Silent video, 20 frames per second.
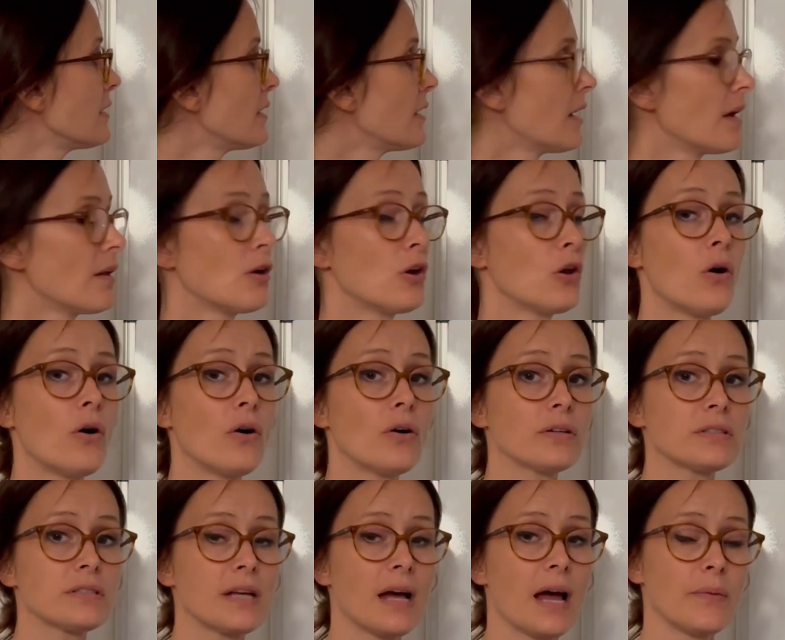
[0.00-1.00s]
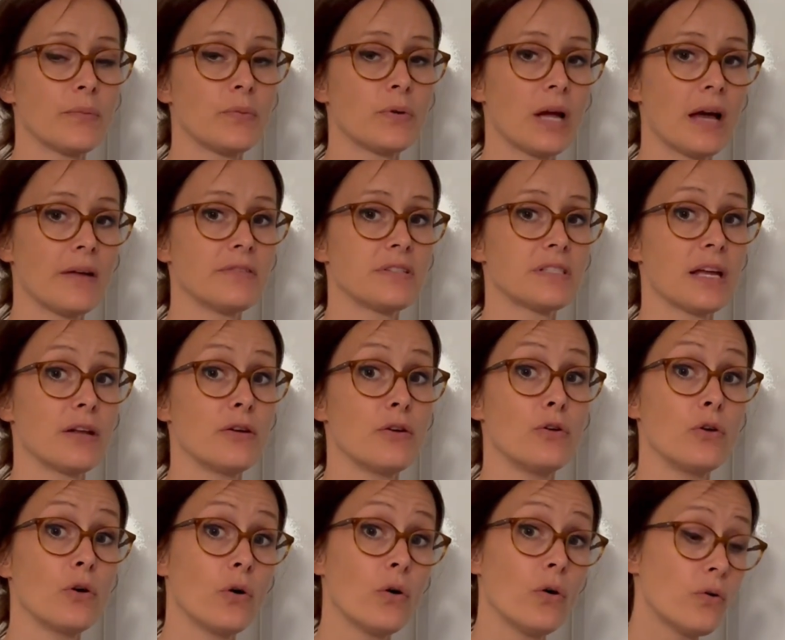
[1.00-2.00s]
A long time we have
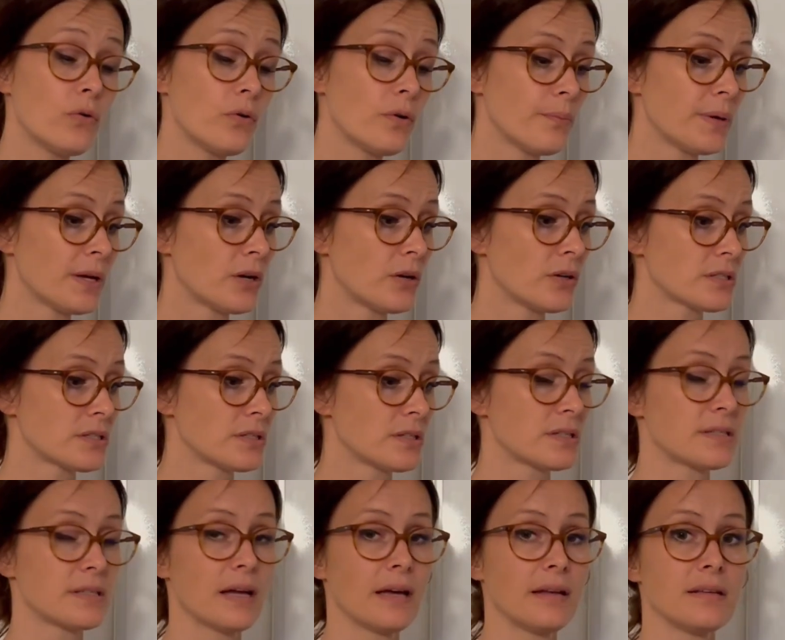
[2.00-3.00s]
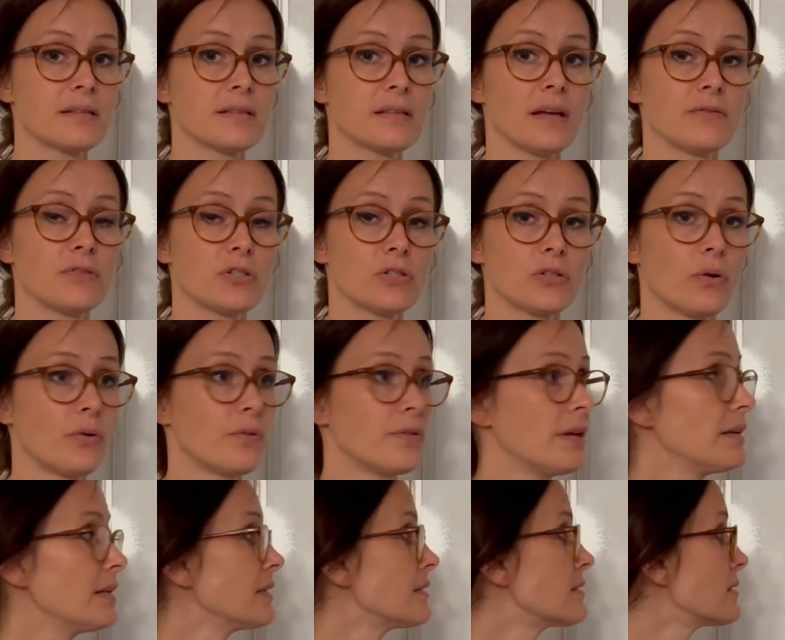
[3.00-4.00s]
said no, because the studies have shown
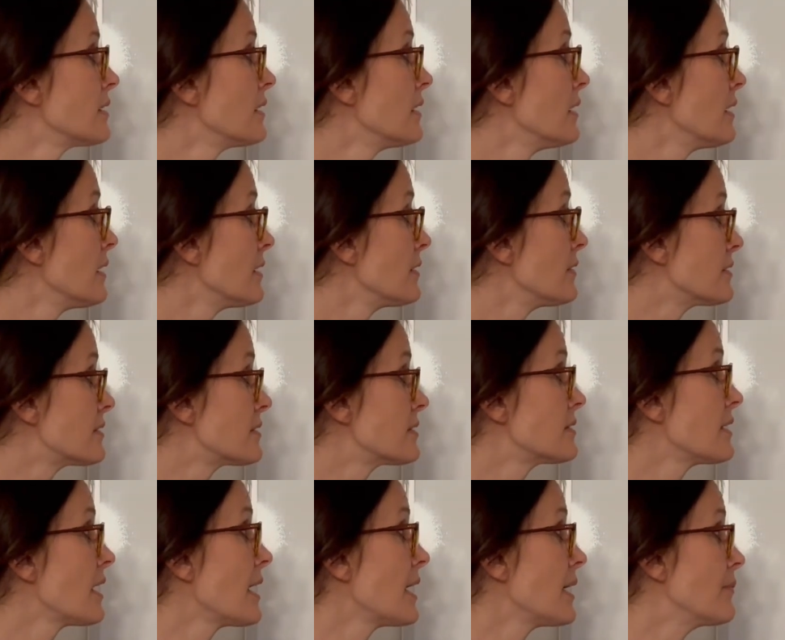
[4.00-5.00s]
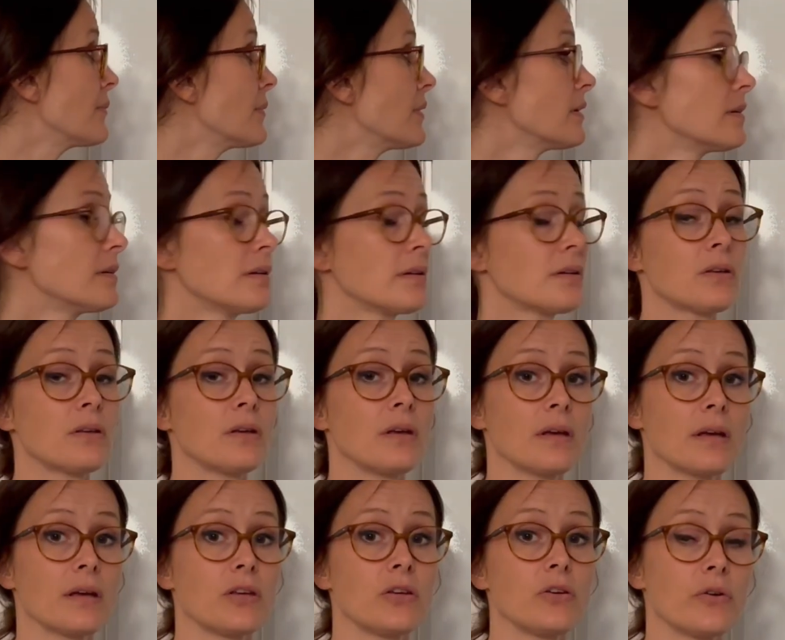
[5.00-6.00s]
that it's the same
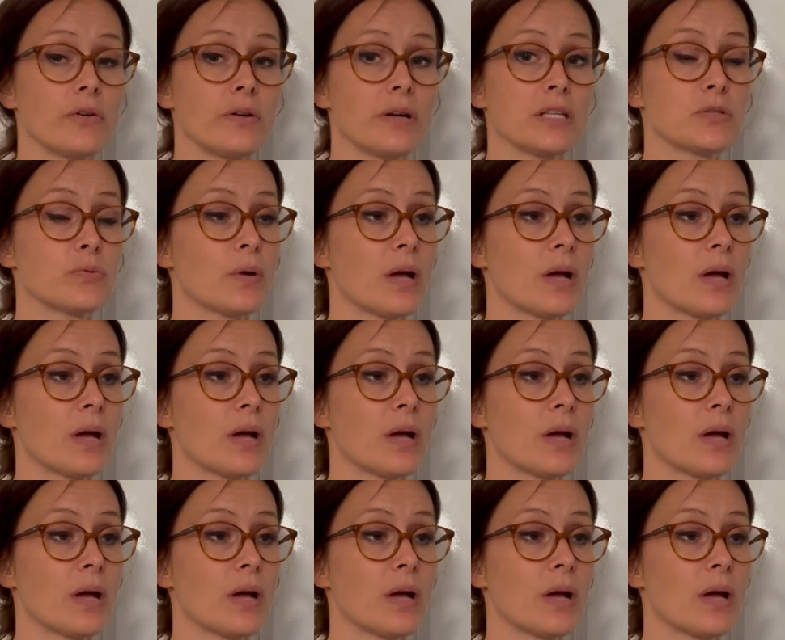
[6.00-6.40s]
cure rates.